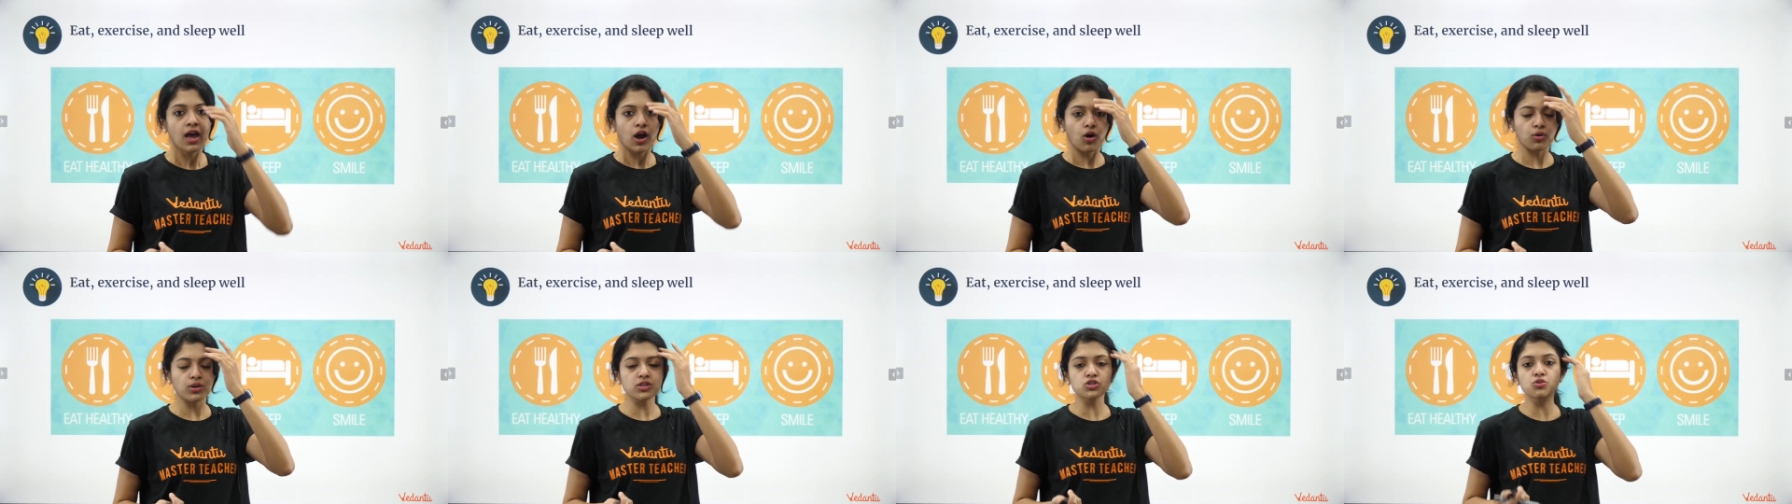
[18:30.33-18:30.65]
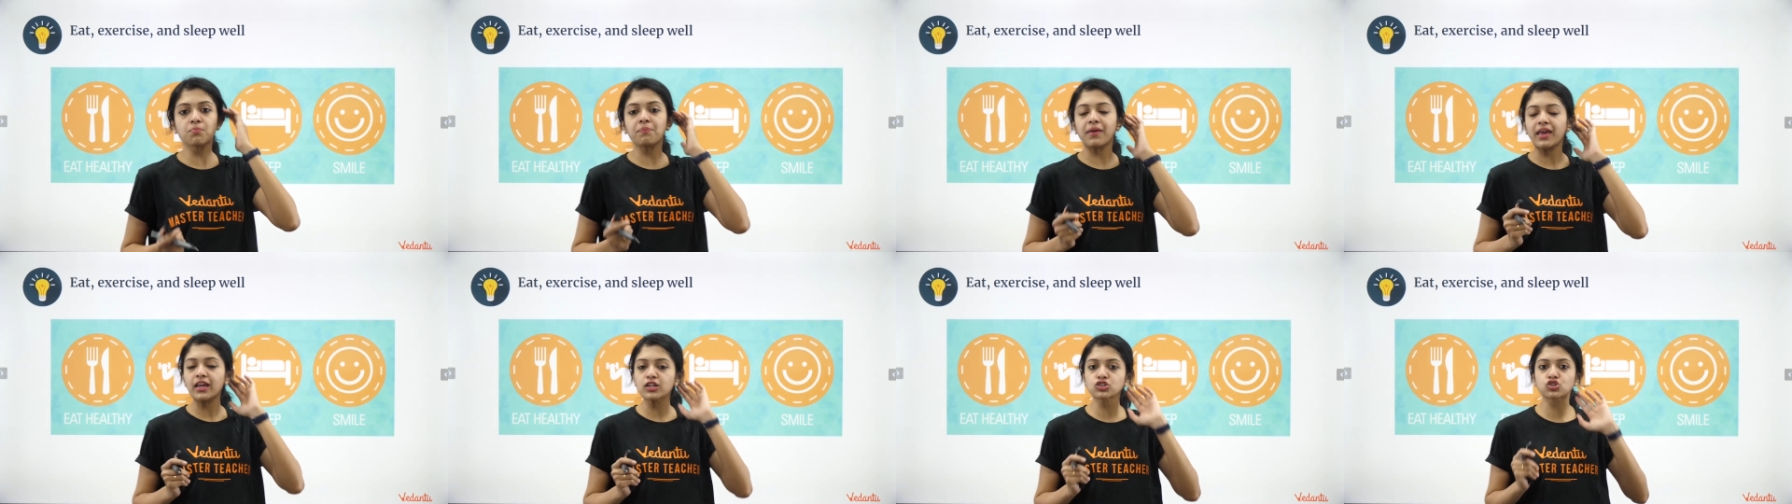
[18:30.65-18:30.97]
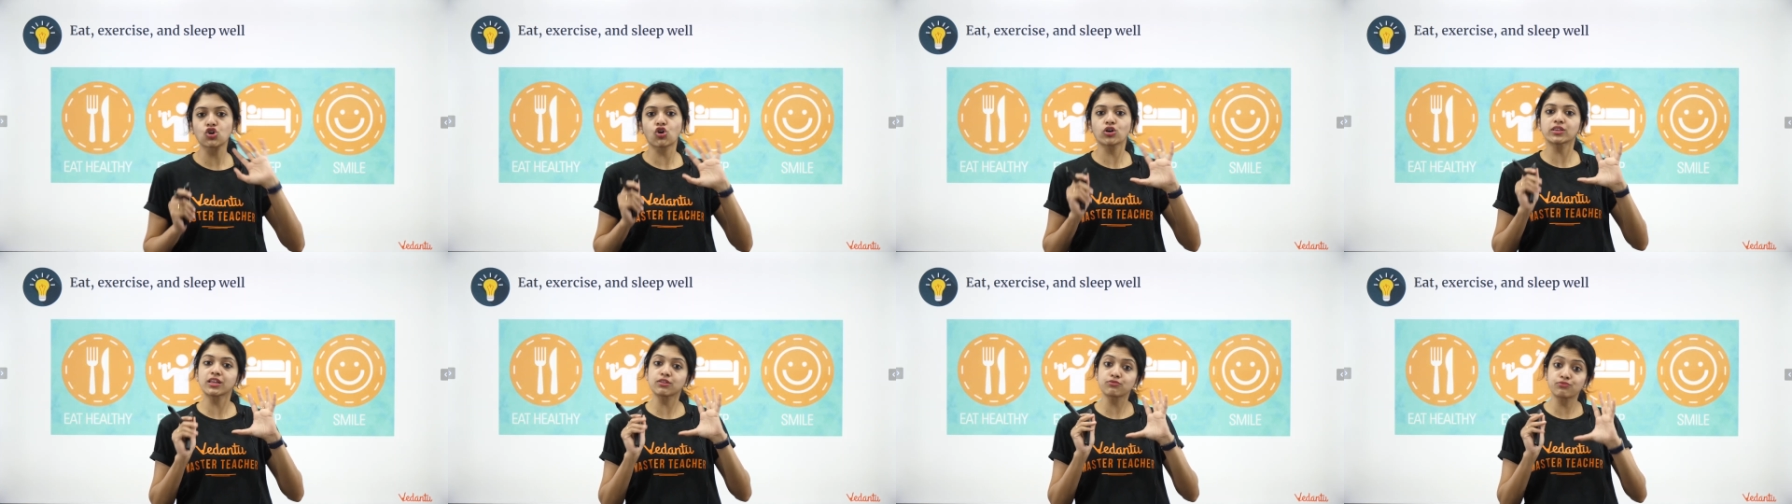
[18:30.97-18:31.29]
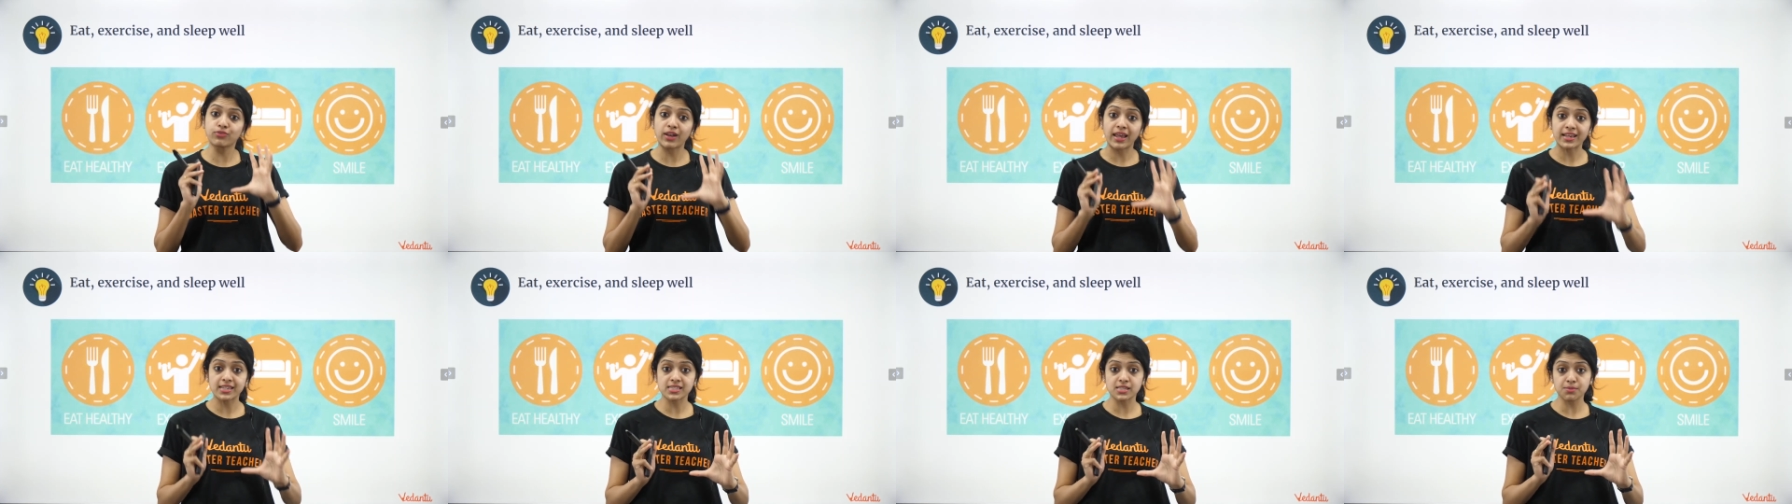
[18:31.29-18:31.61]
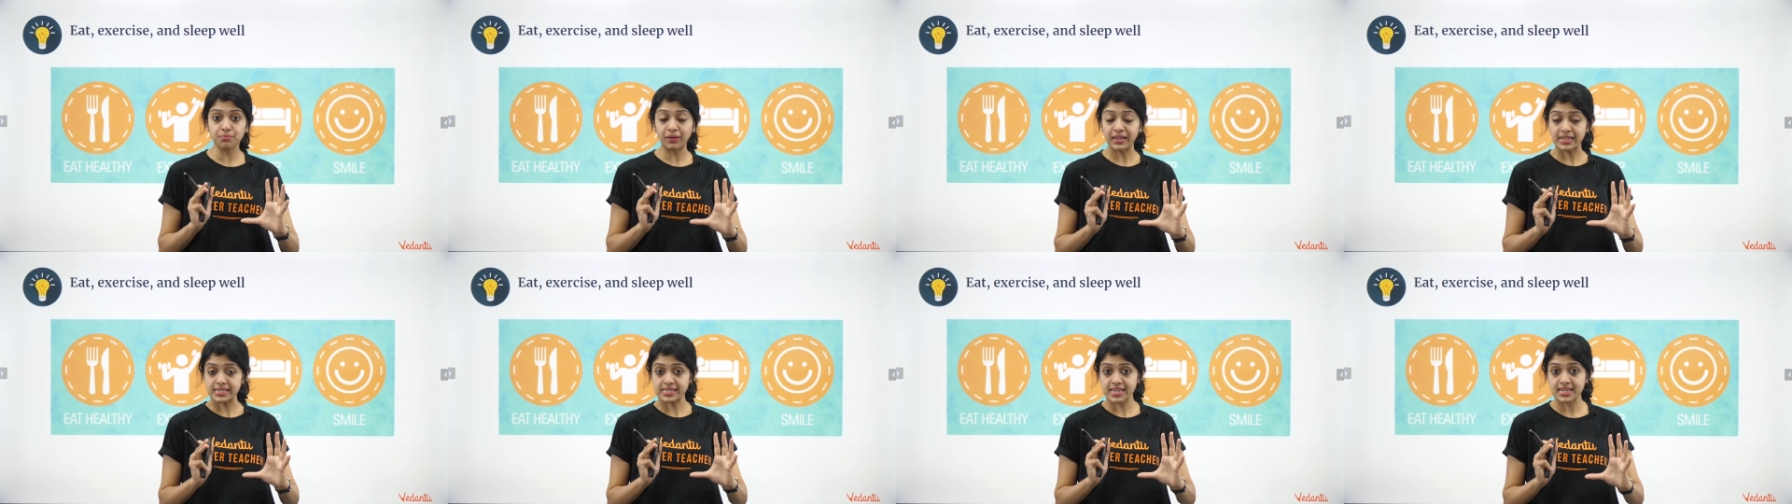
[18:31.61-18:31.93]
Okay, so make sure that
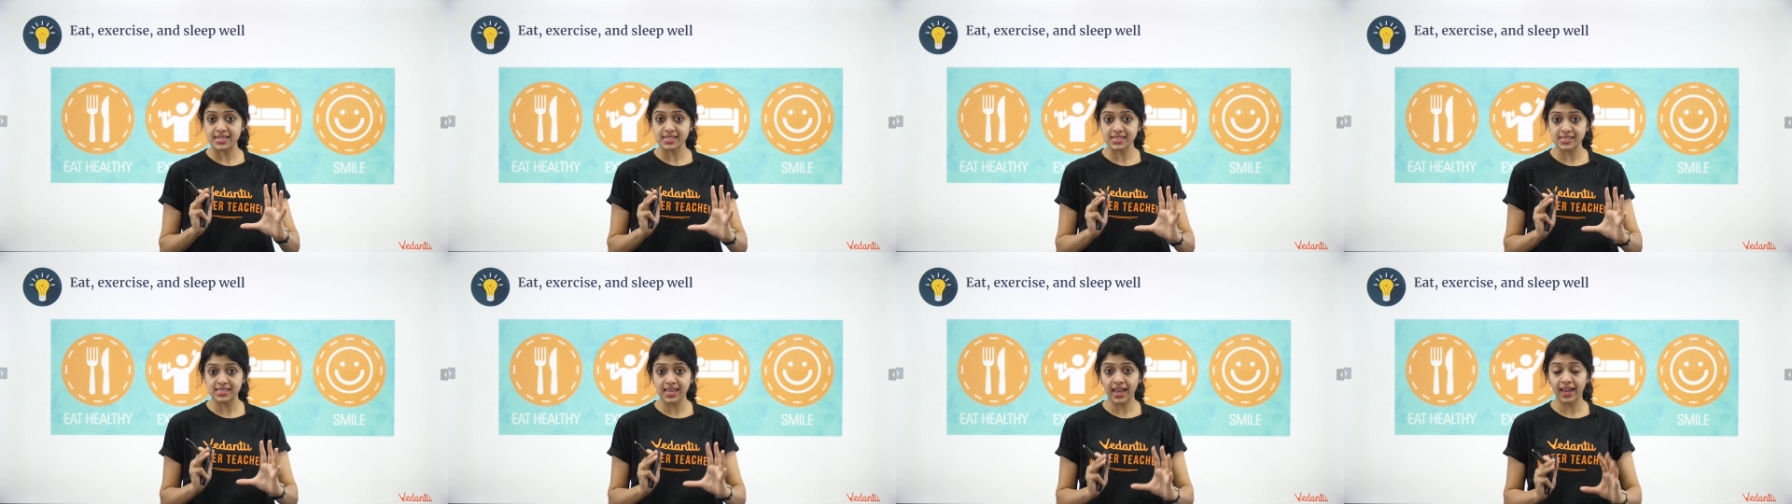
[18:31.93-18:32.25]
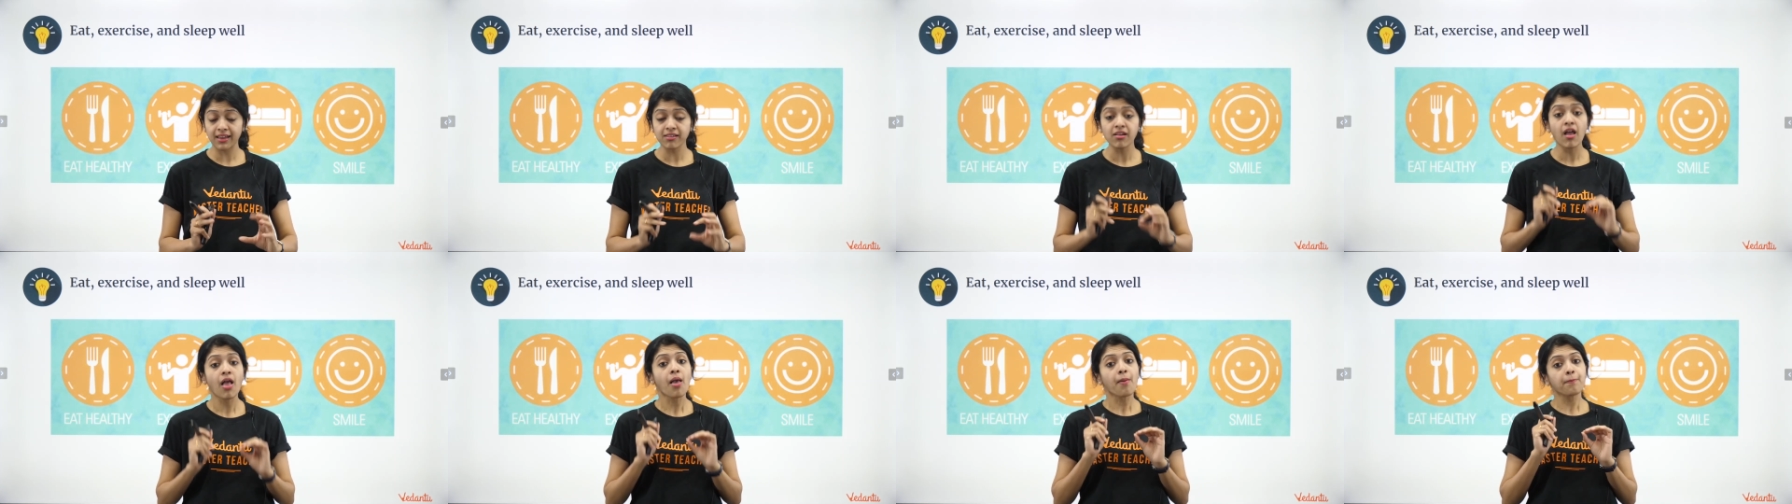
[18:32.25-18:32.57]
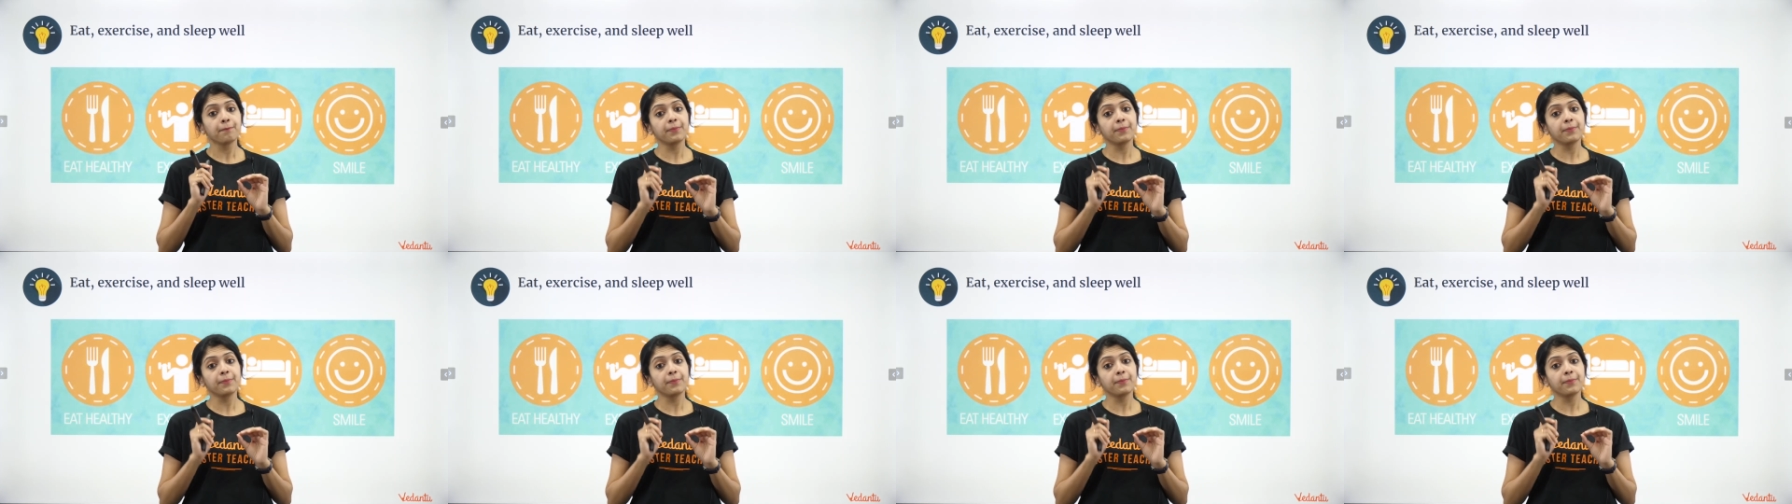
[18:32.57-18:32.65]
flexibility is there,